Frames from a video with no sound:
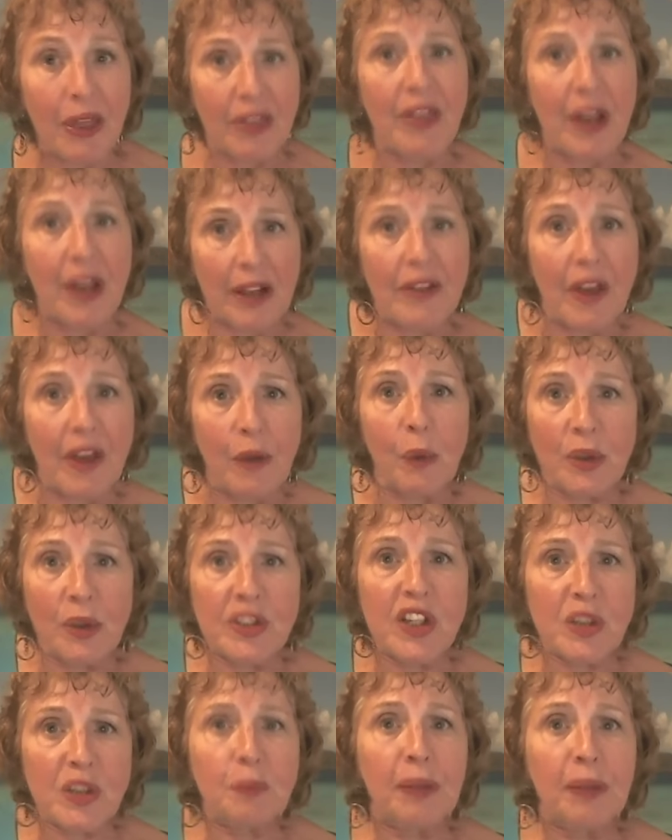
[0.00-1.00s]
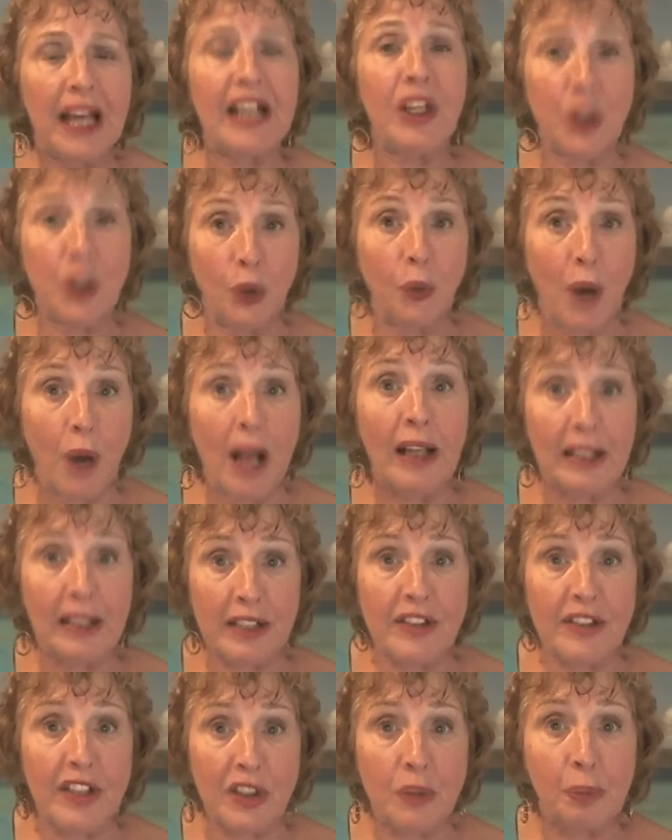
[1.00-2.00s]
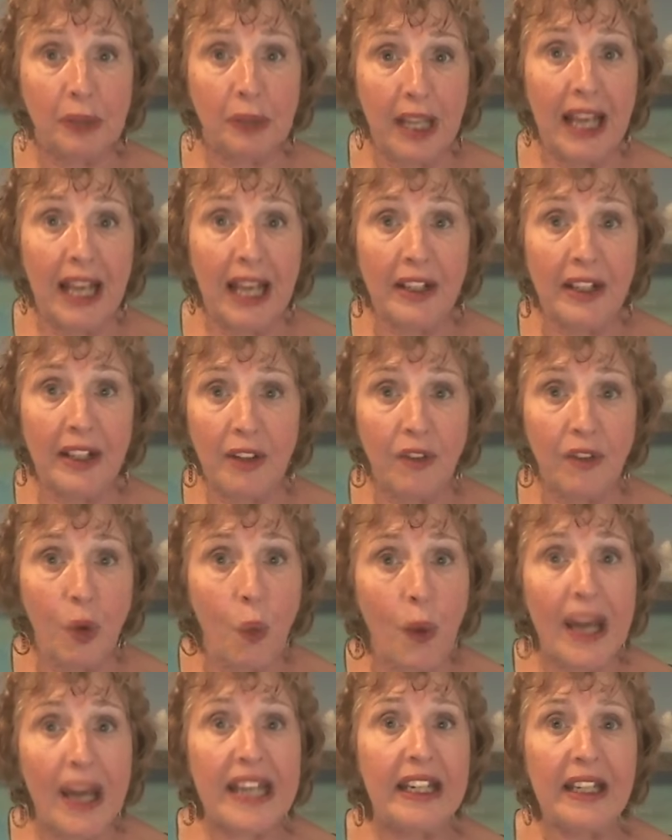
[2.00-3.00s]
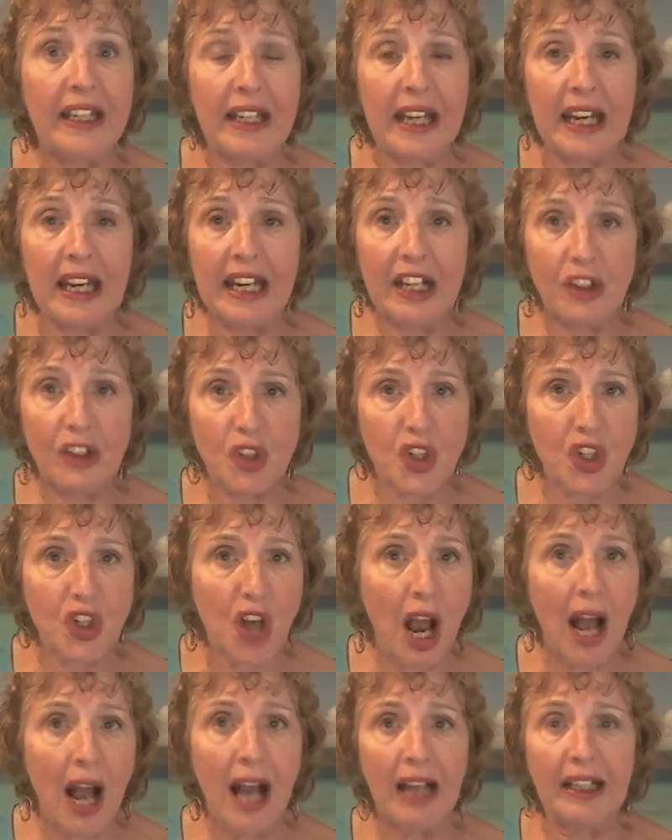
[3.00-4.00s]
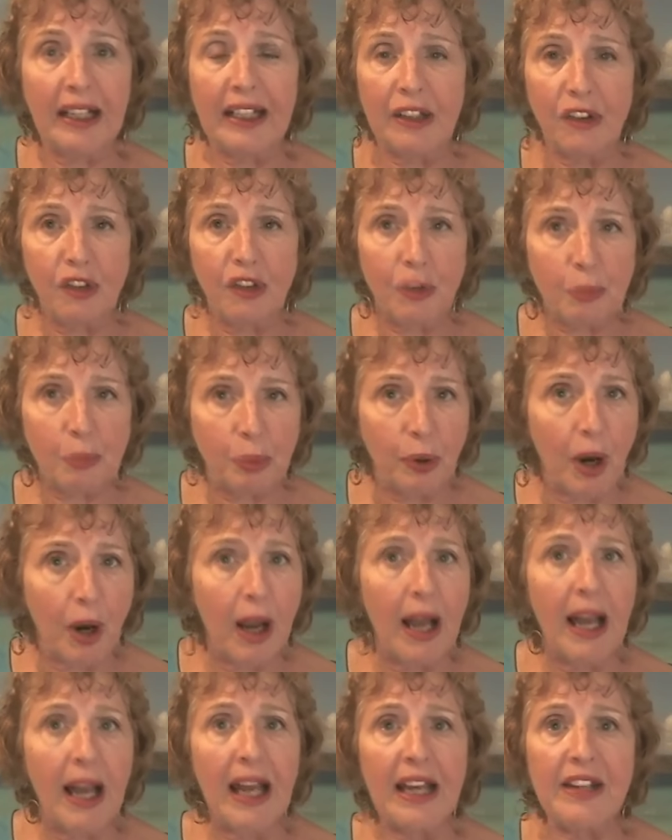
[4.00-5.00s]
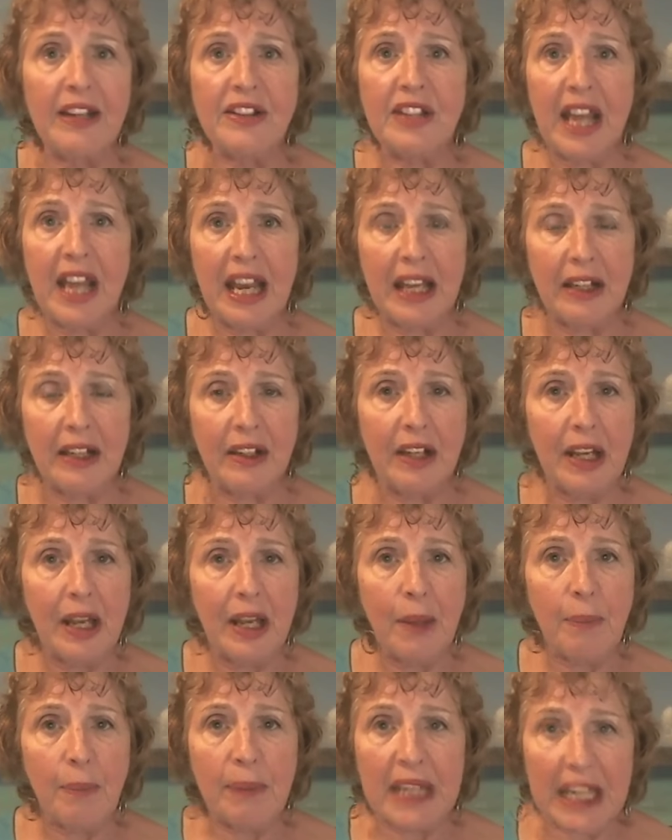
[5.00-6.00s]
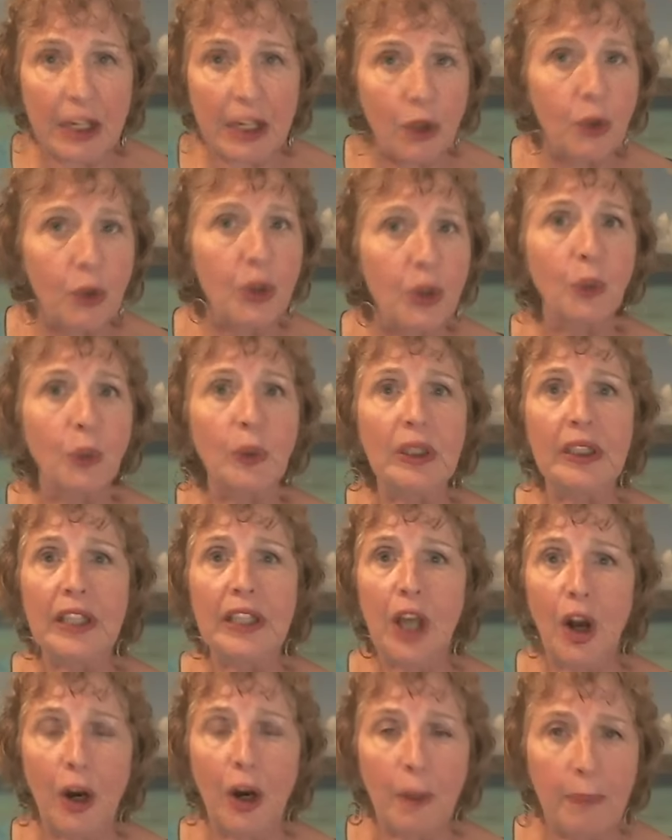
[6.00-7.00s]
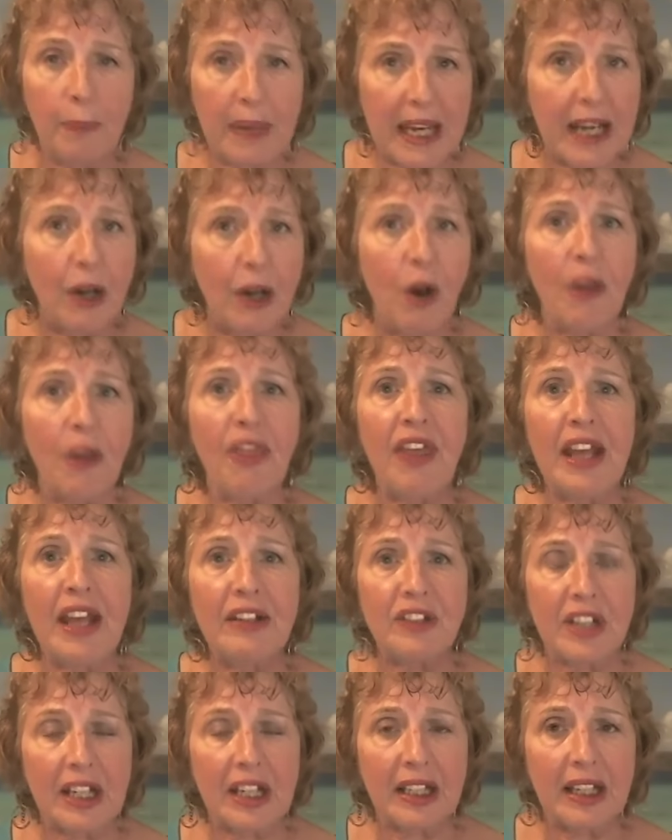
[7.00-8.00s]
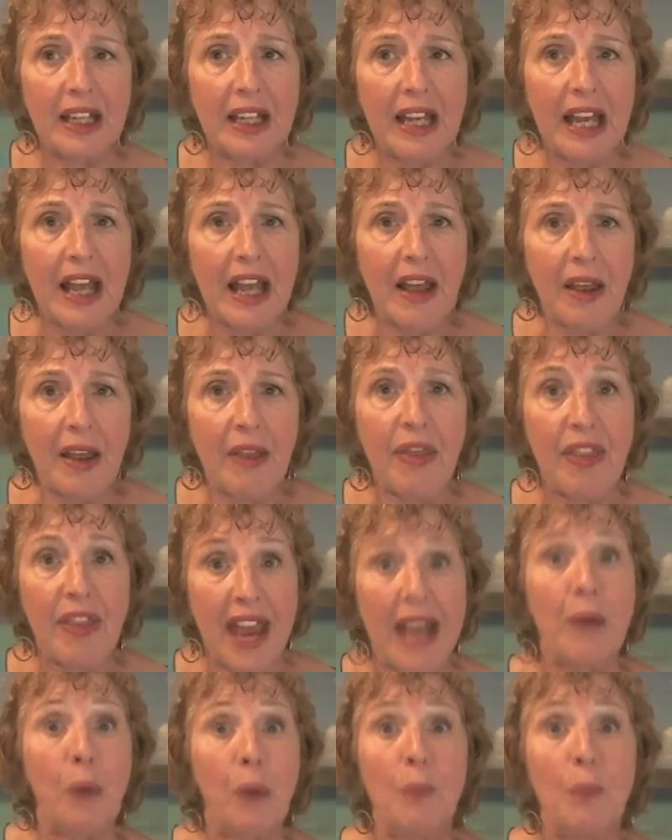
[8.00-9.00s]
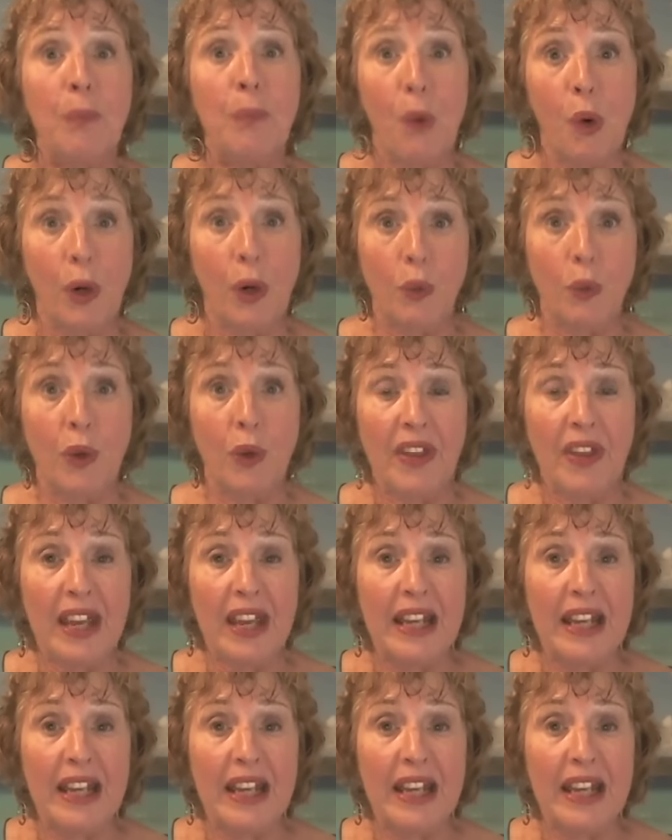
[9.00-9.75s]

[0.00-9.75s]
in other words, this planet Uranus, this planet of awakening and shock and surprise and being who you really are, being authentic, they were born with it